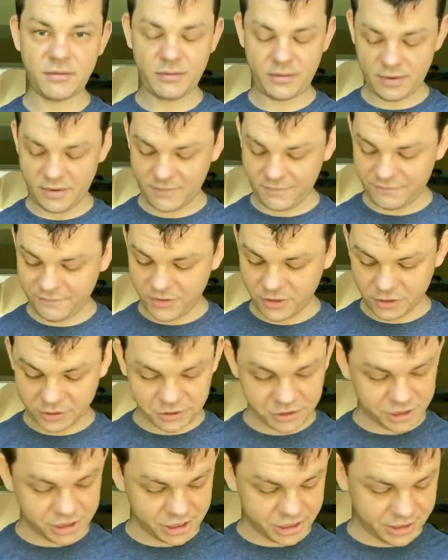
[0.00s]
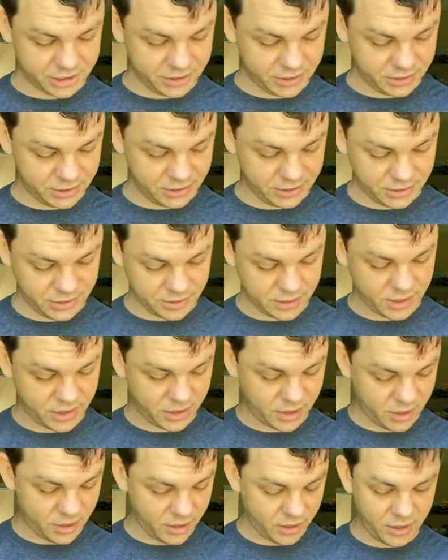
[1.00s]
version
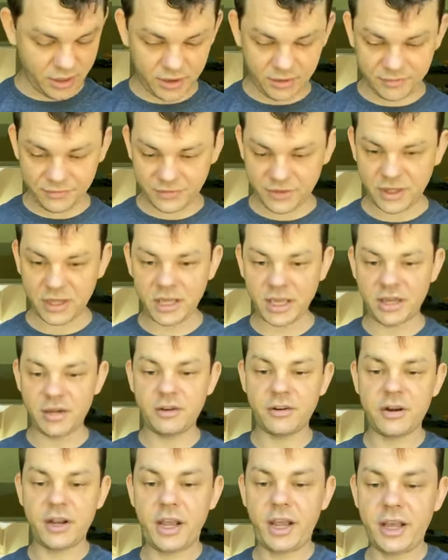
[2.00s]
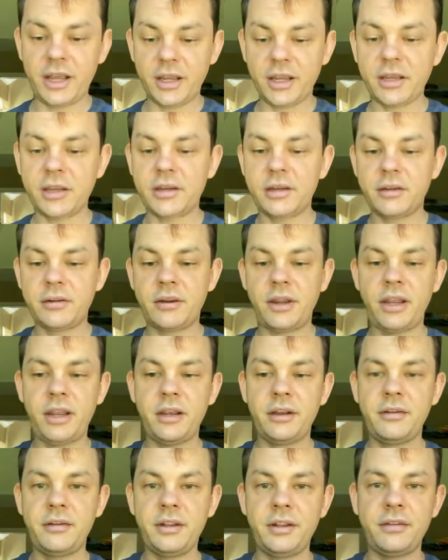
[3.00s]
of the Kinder Egg. Right here,
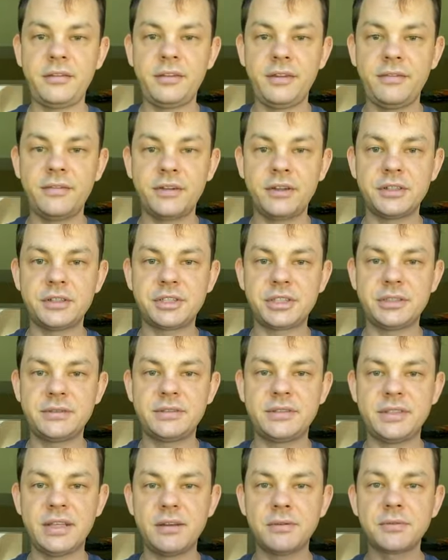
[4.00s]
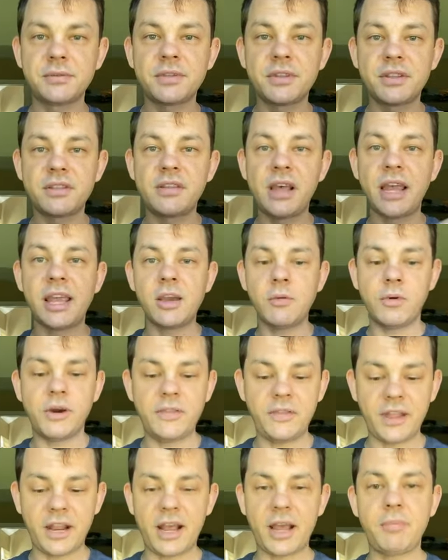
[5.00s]
DC version. So that was the second one
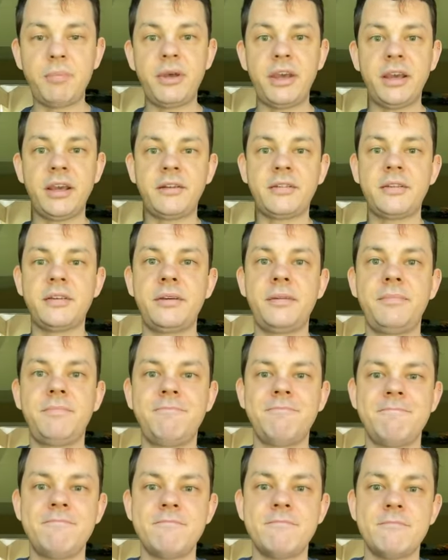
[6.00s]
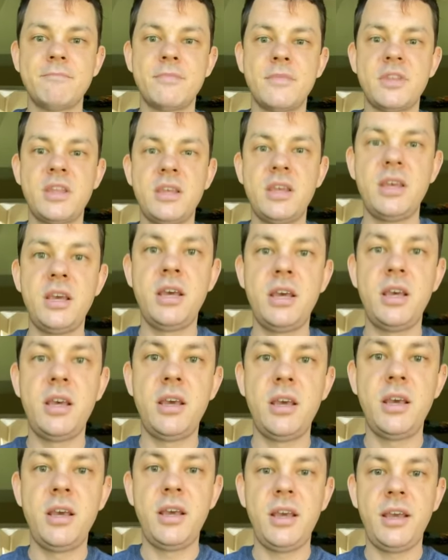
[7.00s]
that I picked.
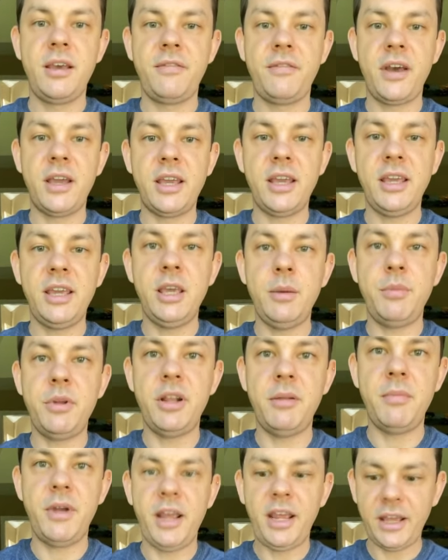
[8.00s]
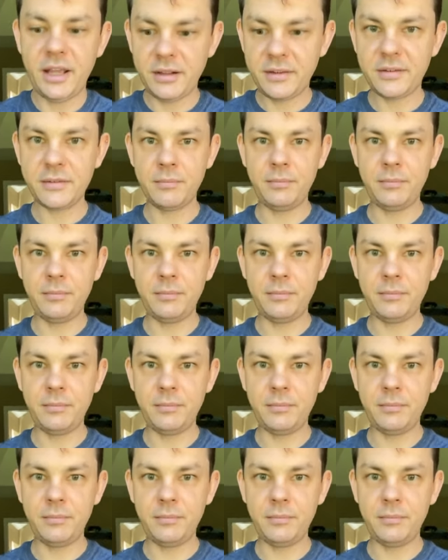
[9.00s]
If I can keep it in my hands.